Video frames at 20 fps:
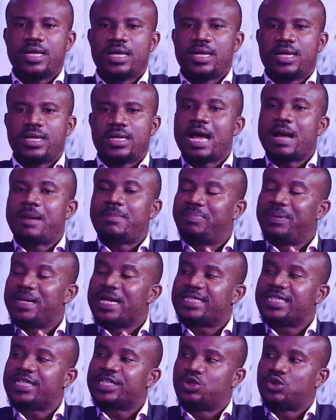there are
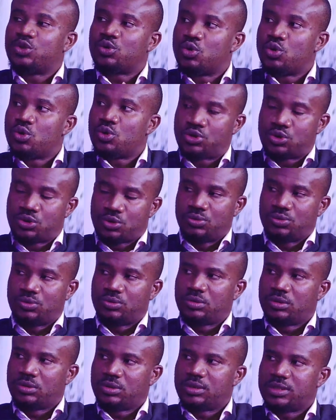places you go to
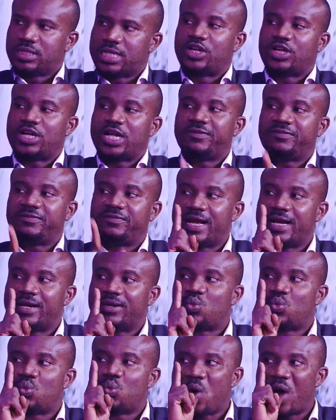that you can't
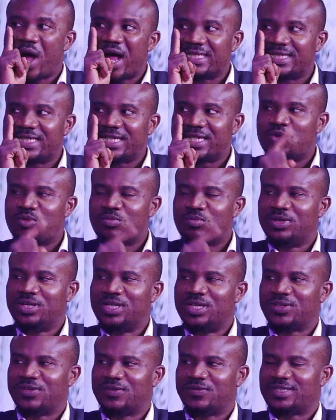find one single
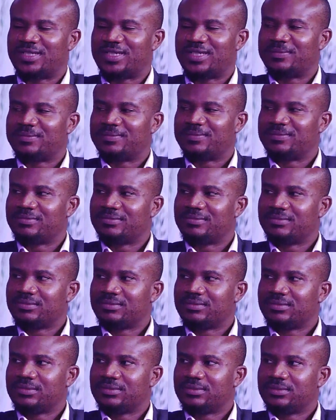police officer.
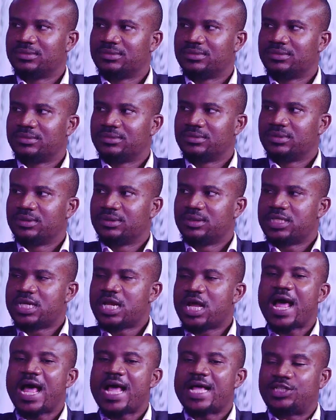
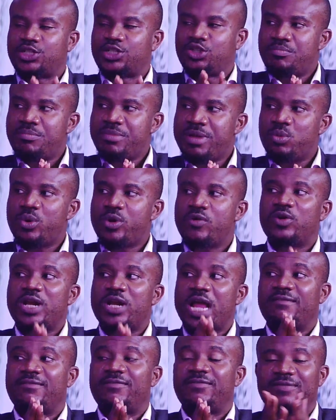Now, assuming we even
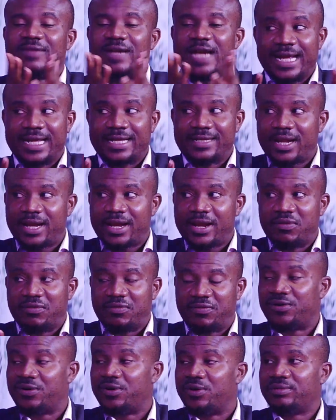have like three or
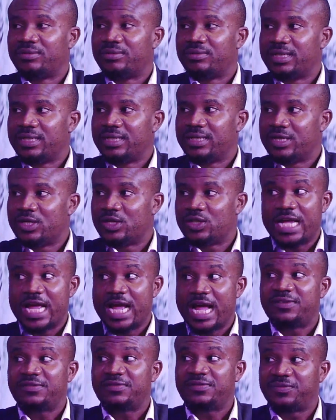four, just a
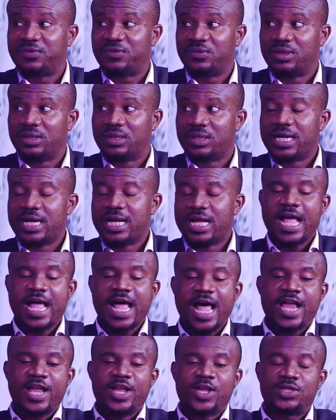handful,
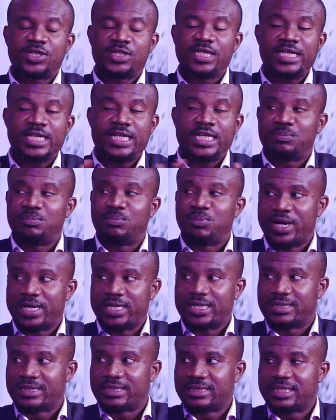and you see these
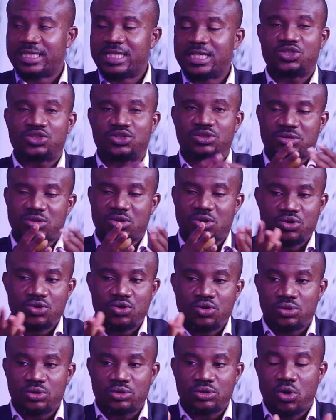boys, these
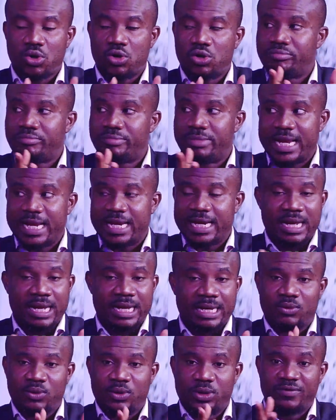unknown gunmen or
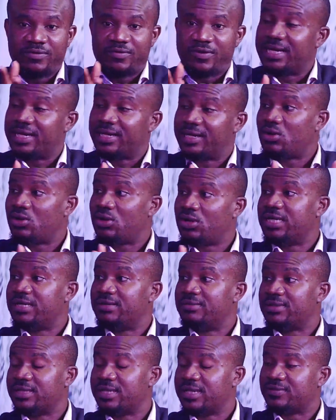uh, whatever they call
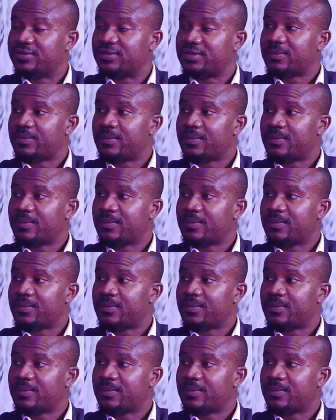themselves,